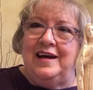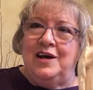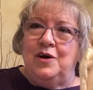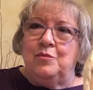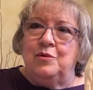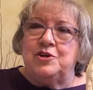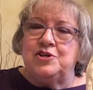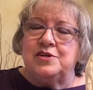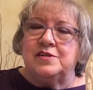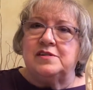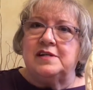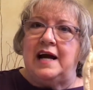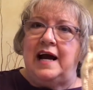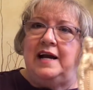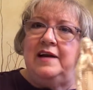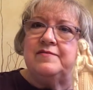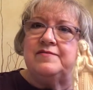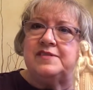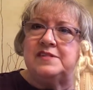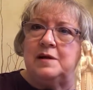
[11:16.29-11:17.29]
which is kind
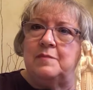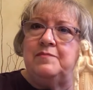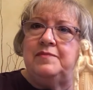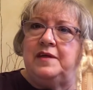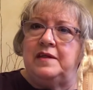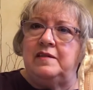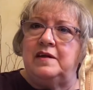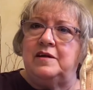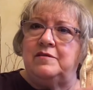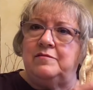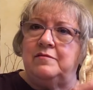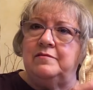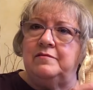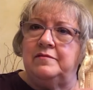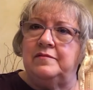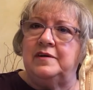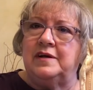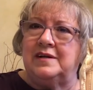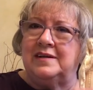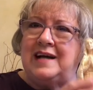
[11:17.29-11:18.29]
of something
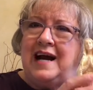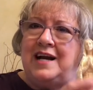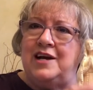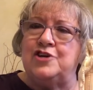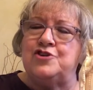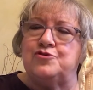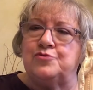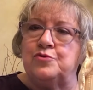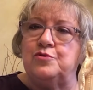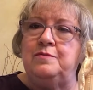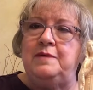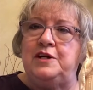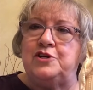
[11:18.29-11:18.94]
that kind of drew me